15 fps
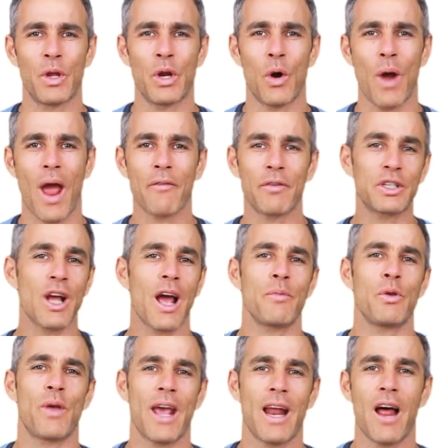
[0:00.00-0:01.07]
You know, every
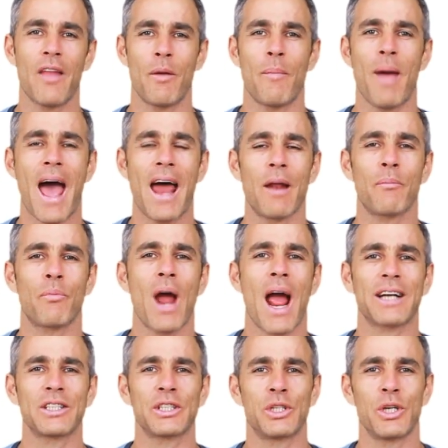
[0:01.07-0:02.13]
time you get on the mat and
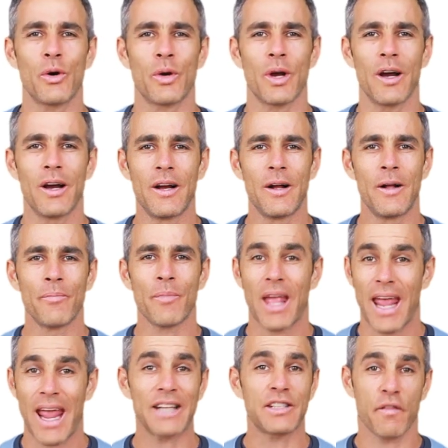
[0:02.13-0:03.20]
practice yoga,
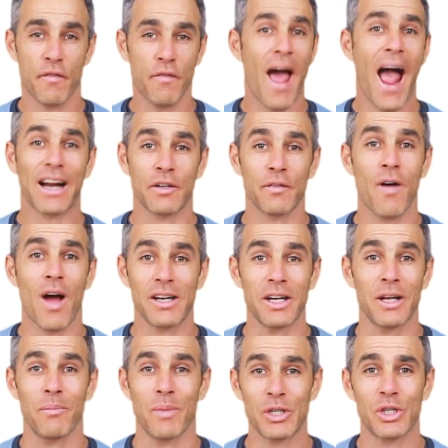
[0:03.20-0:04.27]
it's a
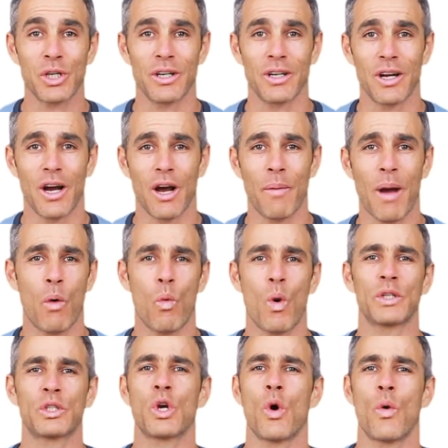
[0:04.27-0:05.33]
fact-finding mission about
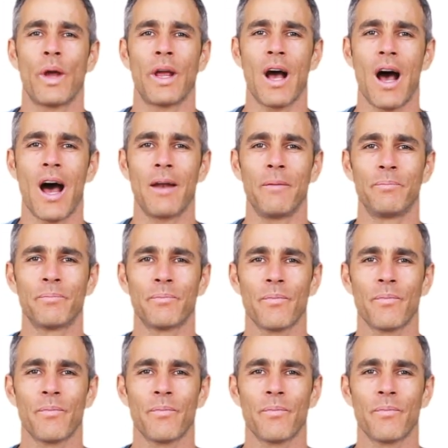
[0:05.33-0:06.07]
what's going on.